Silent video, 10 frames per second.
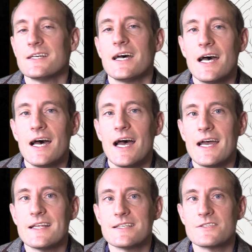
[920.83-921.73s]
Uh,
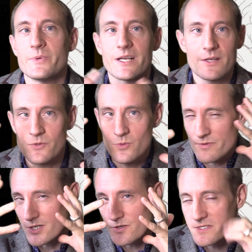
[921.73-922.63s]
and do we include all
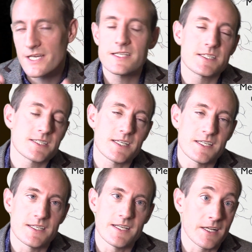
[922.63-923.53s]
of the contents
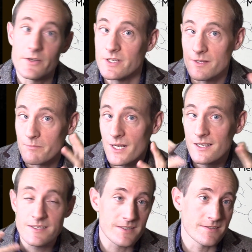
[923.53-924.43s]
and including the
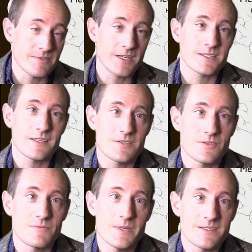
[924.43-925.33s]
blood and various other
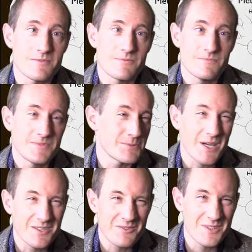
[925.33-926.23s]
sort of bits of
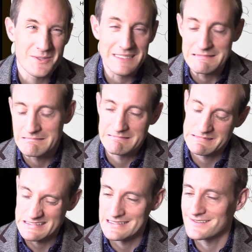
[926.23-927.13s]
spinal fluid and
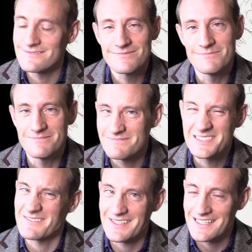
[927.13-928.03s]
uh,
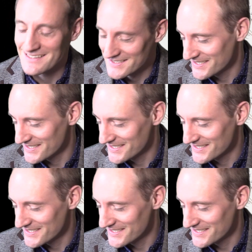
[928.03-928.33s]
stuff like that?